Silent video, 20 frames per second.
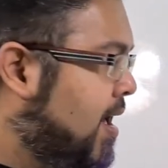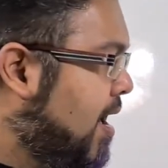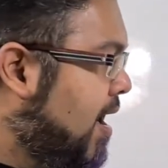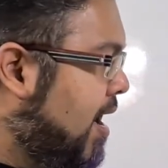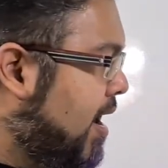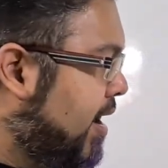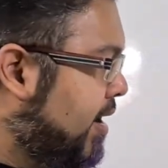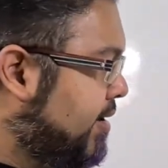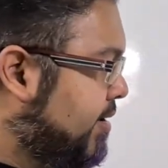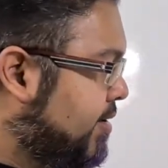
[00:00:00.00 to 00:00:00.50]

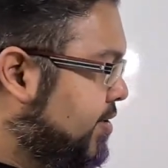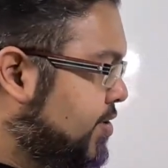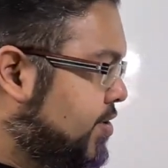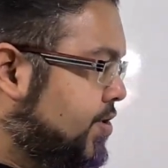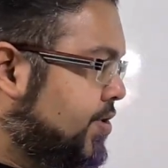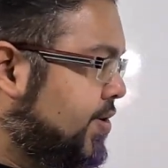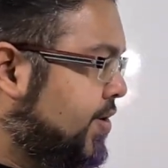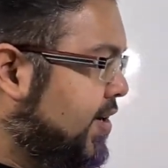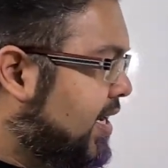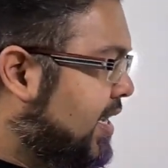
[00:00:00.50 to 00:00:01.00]
and
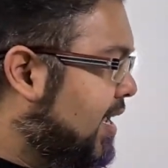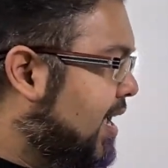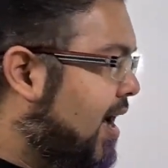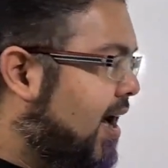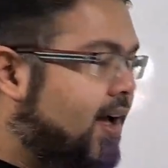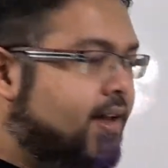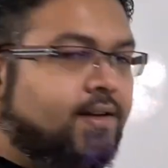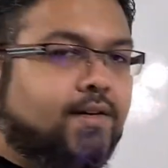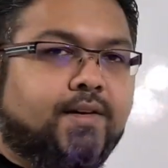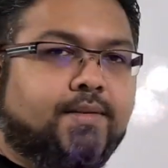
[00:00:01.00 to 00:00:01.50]
3
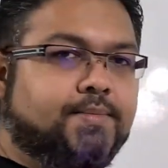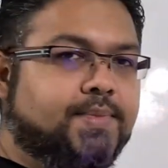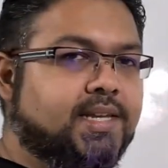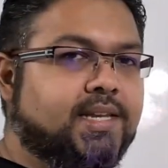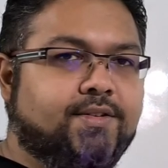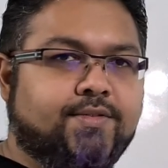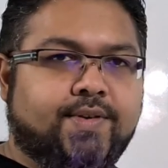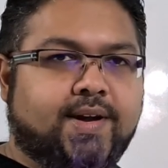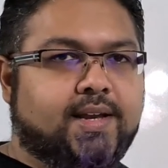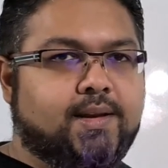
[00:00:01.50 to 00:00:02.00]
cannot be
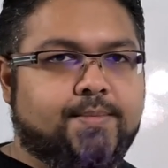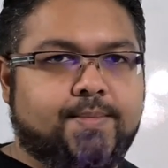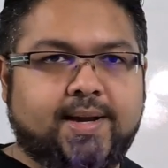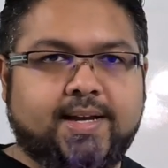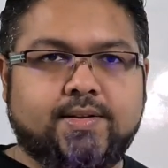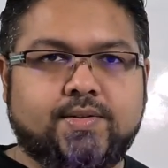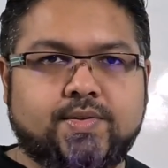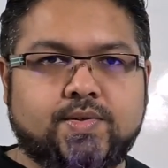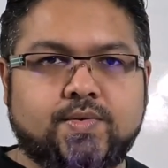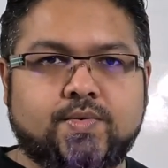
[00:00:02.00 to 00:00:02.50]
divided by
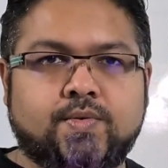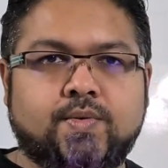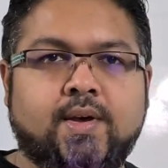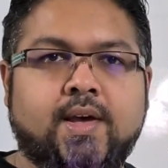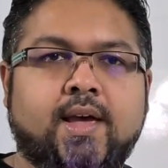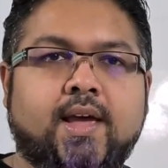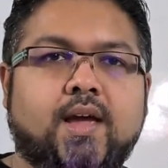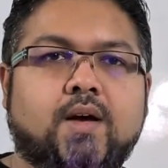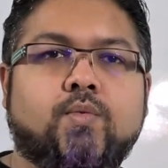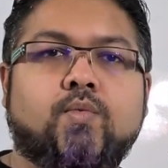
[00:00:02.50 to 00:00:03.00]
2,
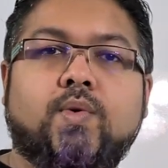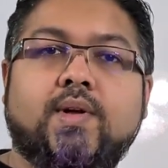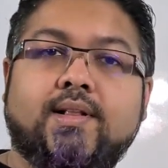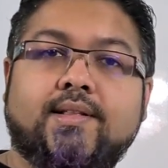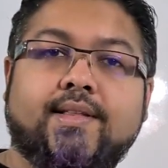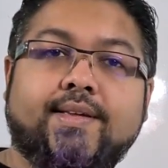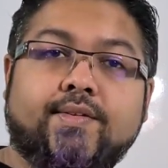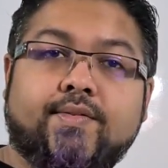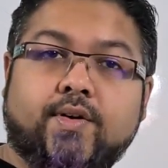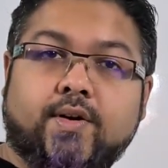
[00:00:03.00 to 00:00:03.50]
and will
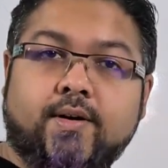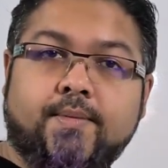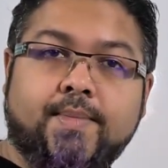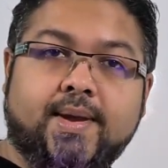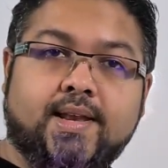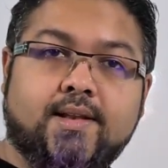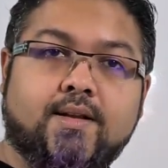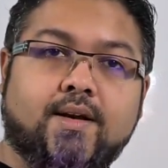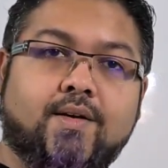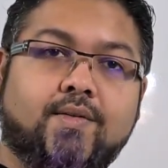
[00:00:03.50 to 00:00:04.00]
leave a
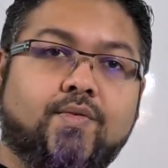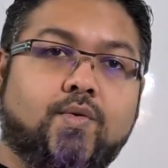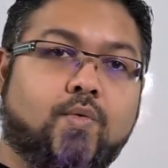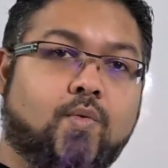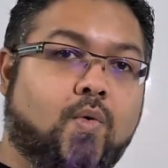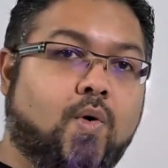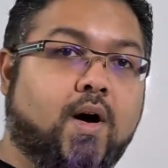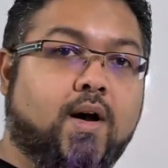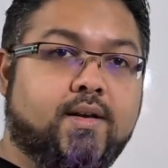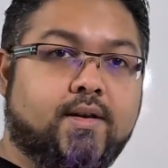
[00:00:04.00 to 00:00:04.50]
remainder of
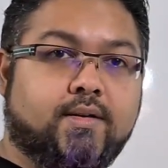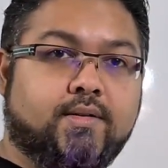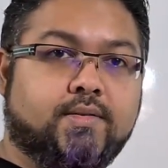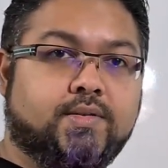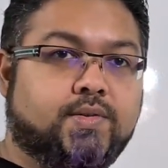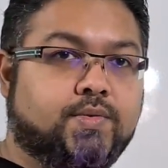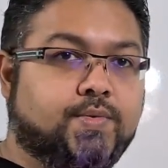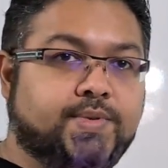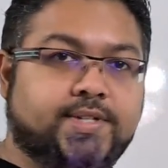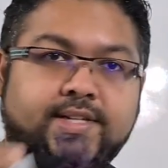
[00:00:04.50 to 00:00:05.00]
1.
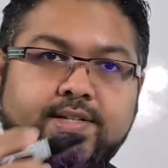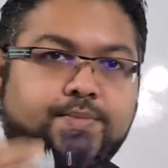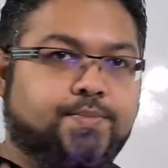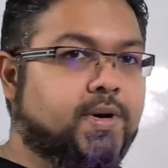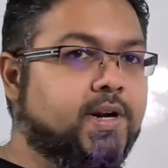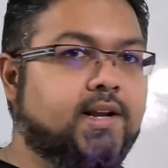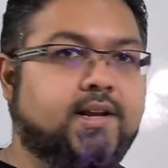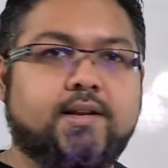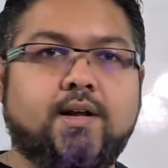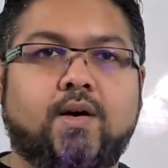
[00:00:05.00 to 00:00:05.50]
So we just
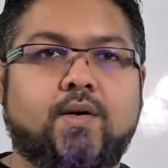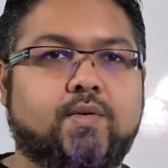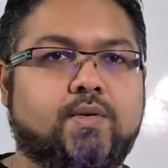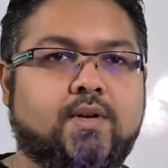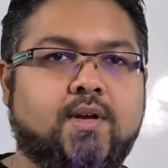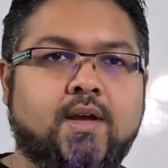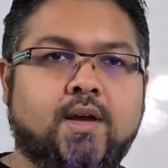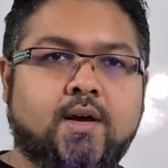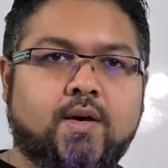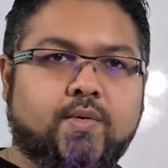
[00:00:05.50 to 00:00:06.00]
bring it down.
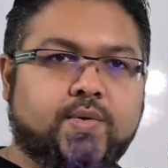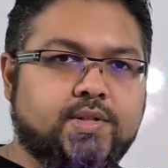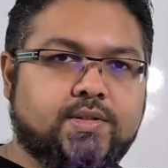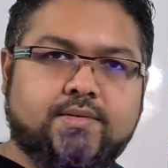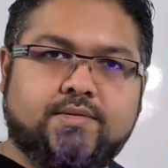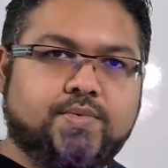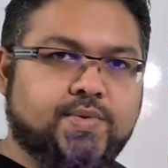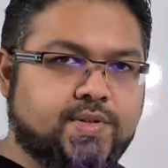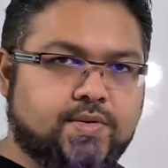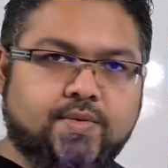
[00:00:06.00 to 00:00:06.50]

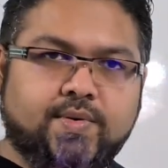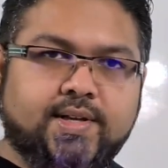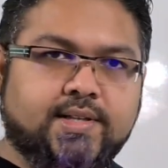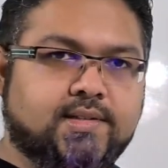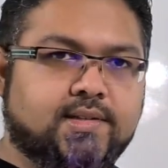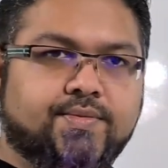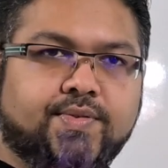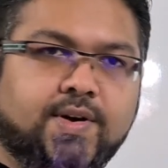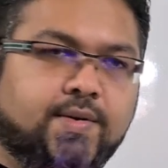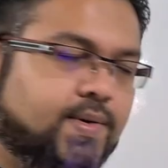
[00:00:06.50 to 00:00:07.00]
We don't
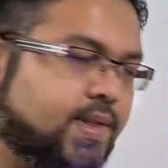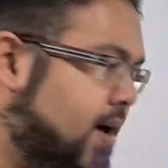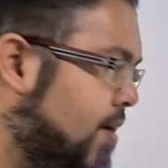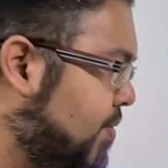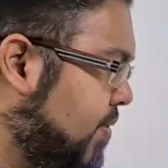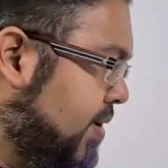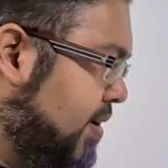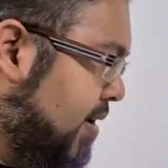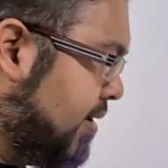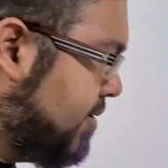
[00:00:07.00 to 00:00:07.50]
interfere with that
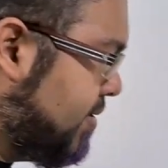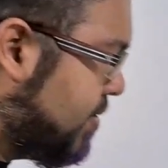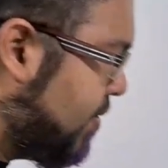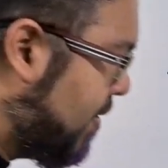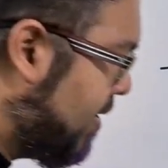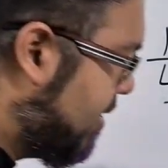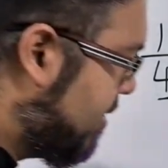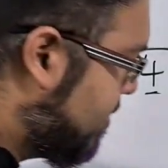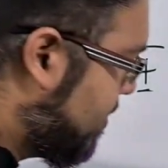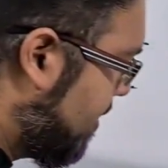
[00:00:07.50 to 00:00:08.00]
one at
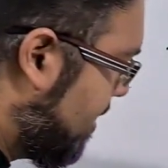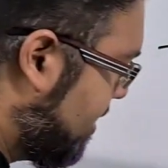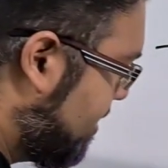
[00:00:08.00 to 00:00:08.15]
all, at all,